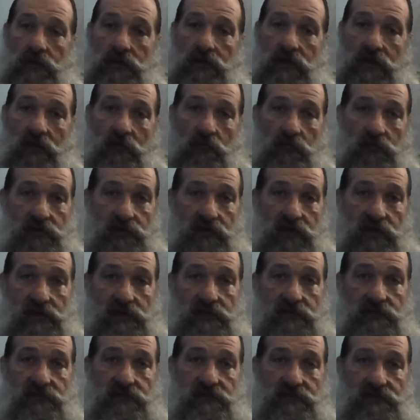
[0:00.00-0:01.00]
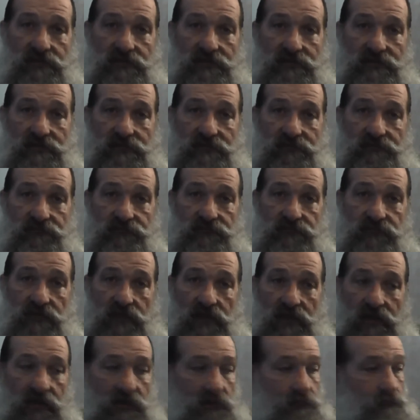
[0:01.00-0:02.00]
got what I needed.
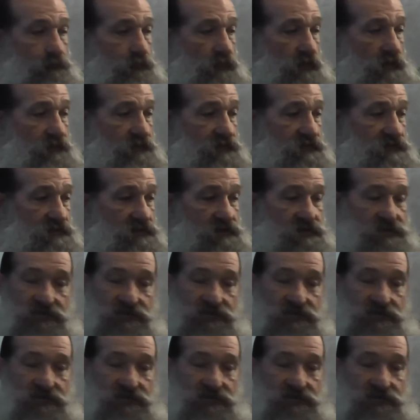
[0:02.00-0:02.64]
I had previously